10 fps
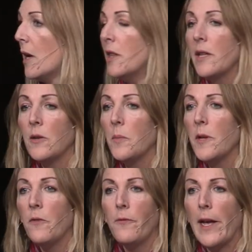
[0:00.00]
A little
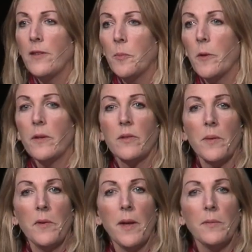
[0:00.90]
bit of Facebook
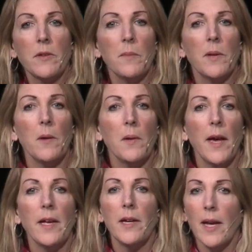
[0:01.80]
sometimes can be
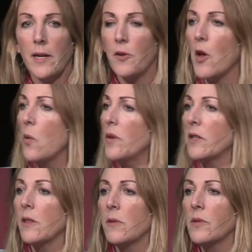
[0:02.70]
okay. You got to know when
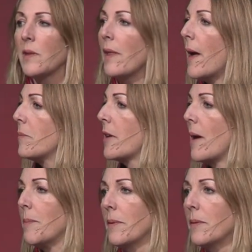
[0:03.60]
to close the
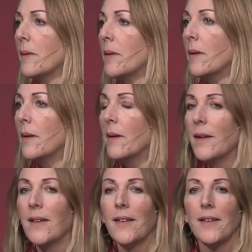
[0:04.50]
laptop,
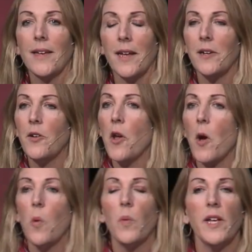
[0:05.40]
got to
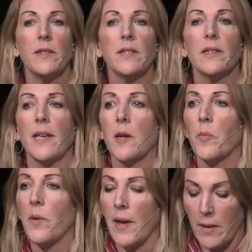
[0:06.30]
know when to take a
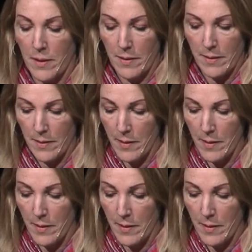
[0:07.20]
break.